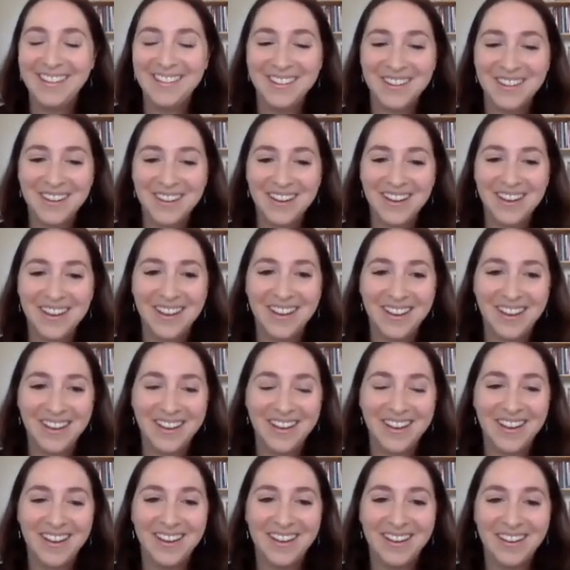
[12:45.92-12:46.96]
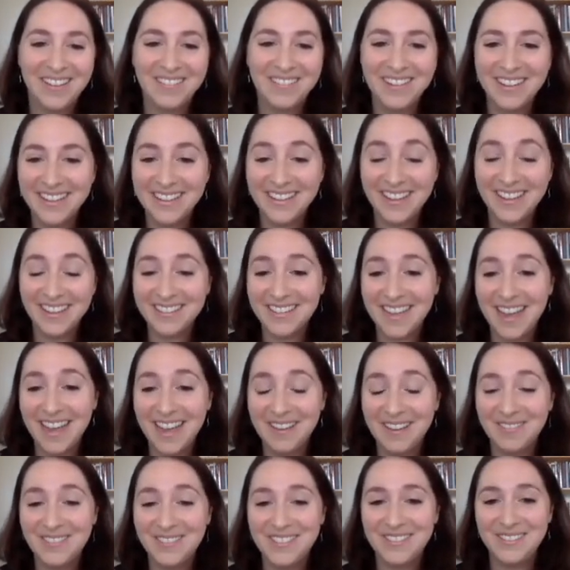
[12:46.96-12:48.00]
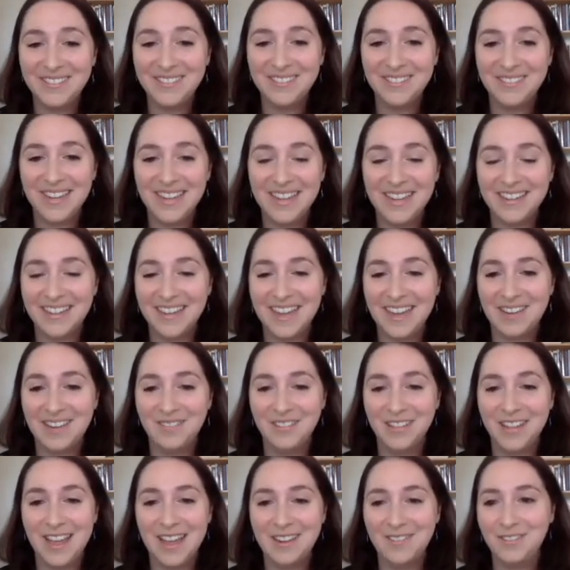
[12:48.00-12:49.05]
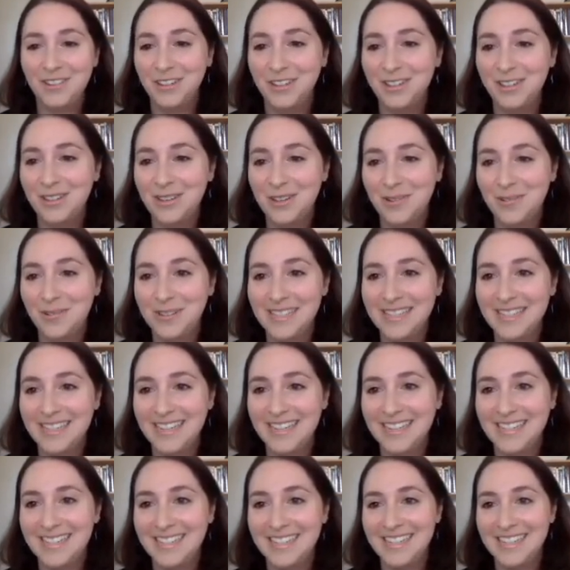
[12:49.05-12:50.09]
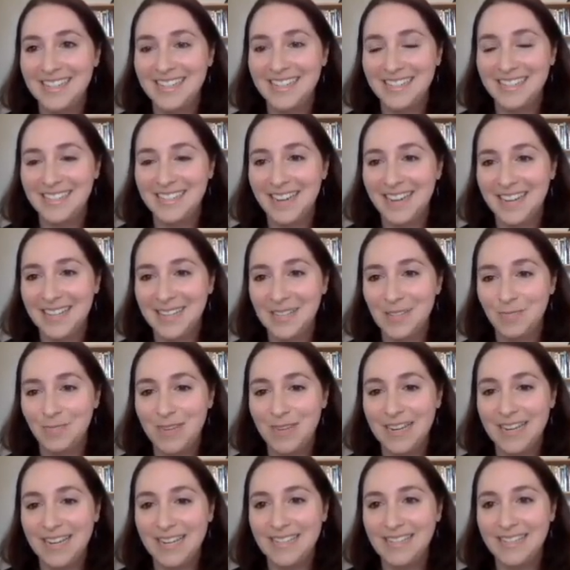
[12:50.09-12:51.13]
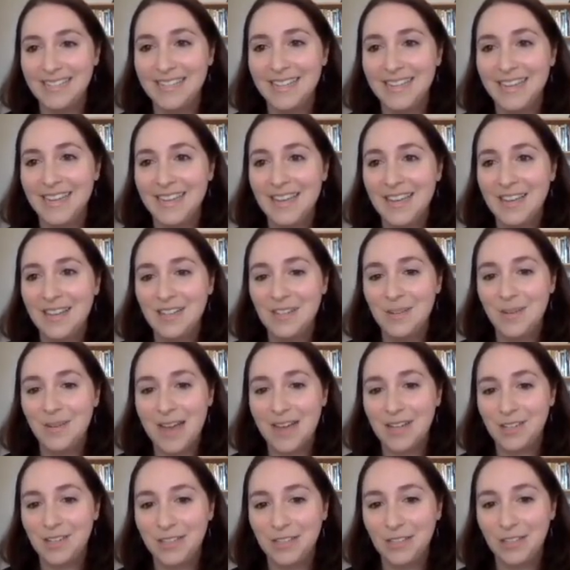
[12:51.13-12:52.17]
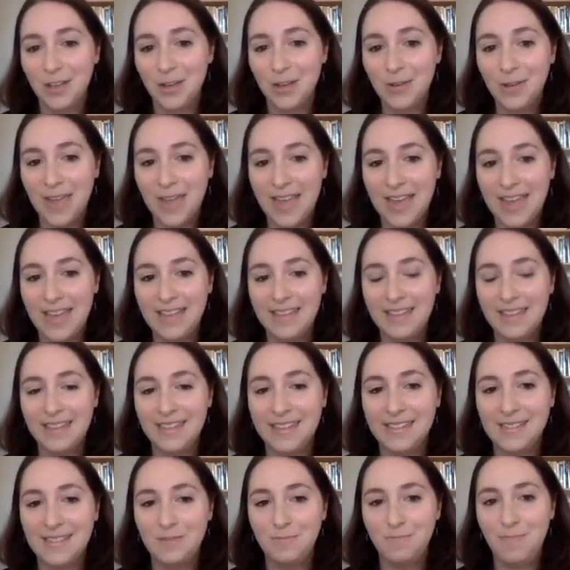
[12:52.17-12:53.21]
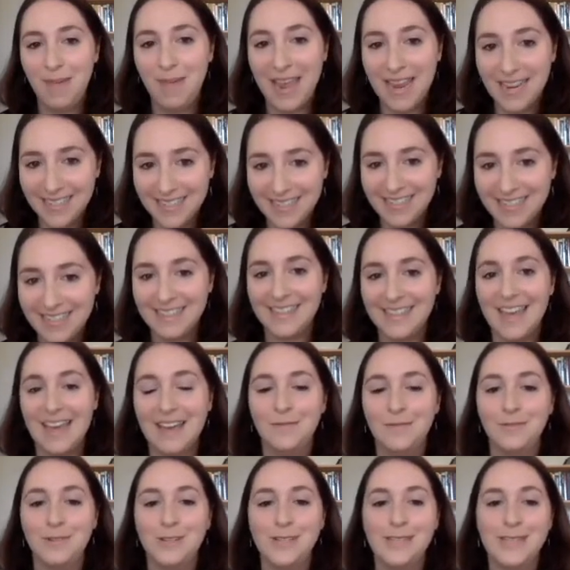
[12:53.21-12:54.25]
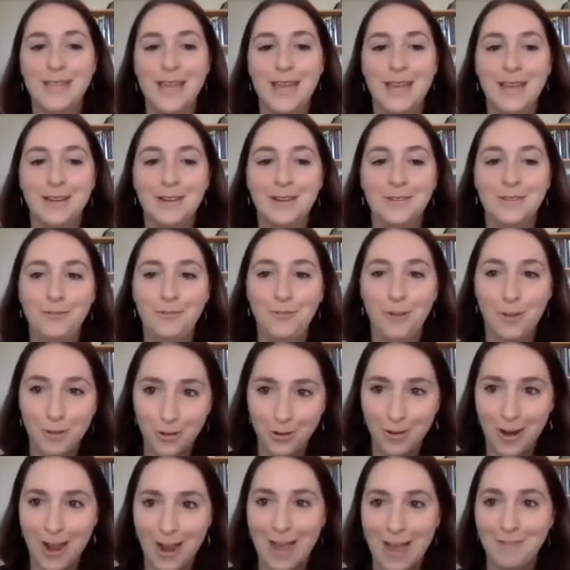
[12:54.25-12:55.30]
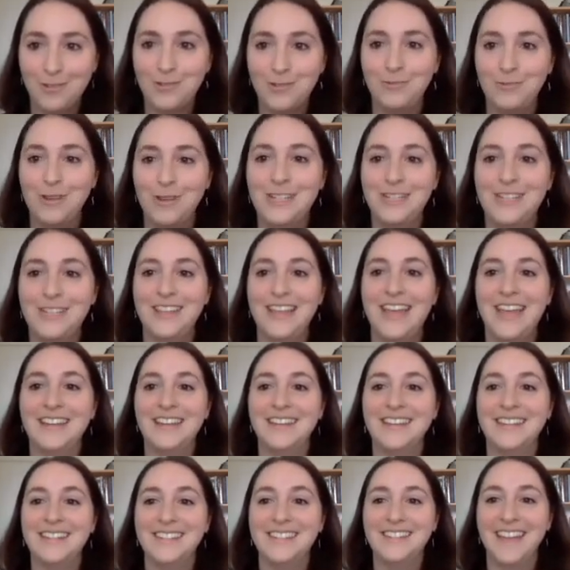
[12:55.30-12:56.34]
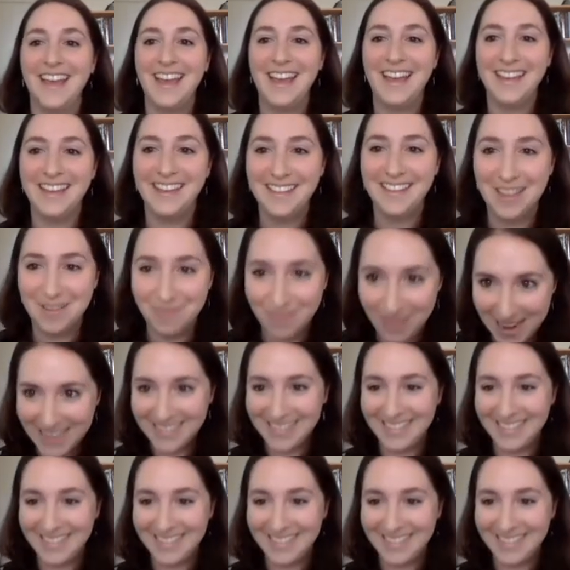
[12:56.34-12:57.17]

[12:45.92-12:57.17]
it uh, a really long time to and a kind of a lot of good coincidences and chance meetings to actually locate this painting that was then oh, photographed oh, which then okay so then-